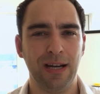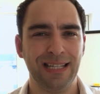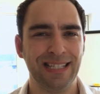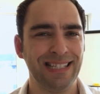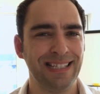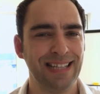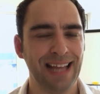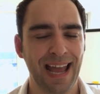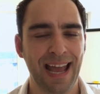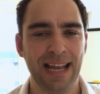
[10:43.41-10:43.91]

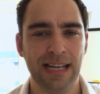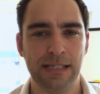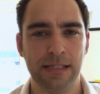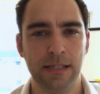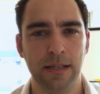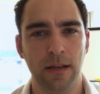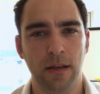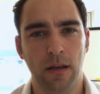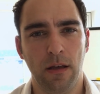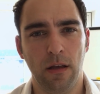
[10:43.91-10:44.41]

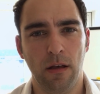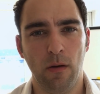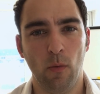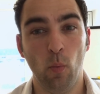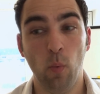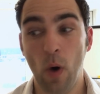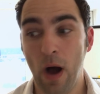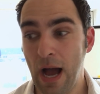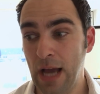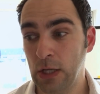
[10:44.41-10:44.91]
understand
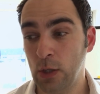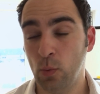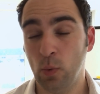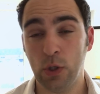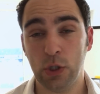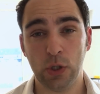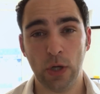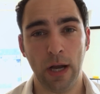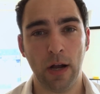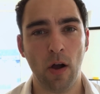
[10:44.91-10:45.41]
why you
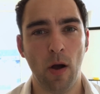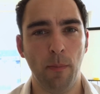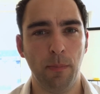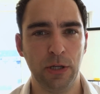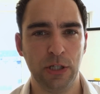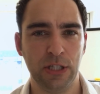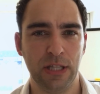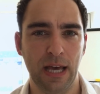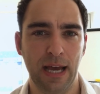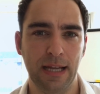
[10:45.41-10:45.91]
want to
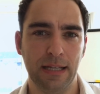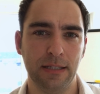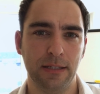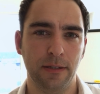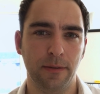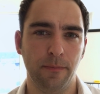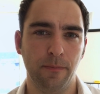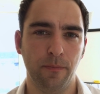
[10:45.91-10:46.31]
accomplish that.